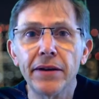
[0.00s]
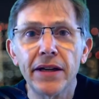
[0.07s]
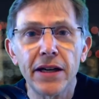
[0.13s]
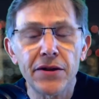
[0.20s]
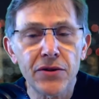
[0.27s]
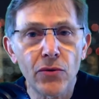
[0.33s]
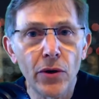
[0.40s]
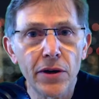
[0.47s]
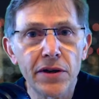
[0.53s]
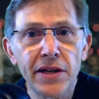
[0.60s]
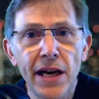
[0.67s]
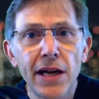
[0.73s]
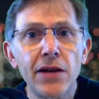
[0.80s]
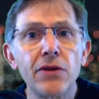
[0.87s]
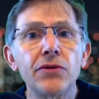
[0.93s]
it is going to
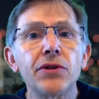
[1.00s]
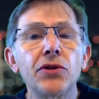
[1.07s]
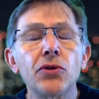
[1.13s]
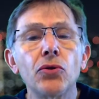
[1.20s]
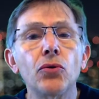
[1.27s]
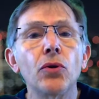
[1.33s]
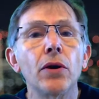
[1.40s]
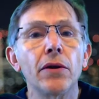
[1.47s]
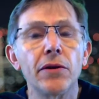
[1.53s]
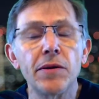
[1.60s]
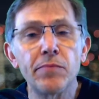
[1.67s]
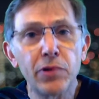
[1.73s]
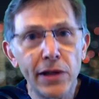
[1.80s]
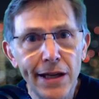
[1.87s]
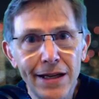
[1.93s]
take you to the
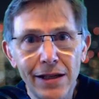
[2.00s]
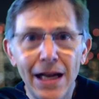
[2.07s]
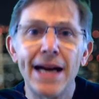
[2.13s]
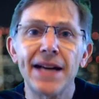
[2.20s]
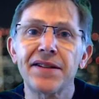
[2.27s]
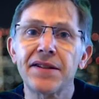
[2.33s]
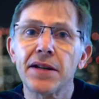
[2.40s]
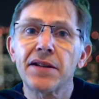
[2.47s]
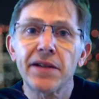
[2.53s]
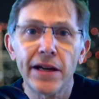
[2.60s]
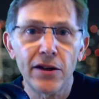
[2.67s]
Play Classic site.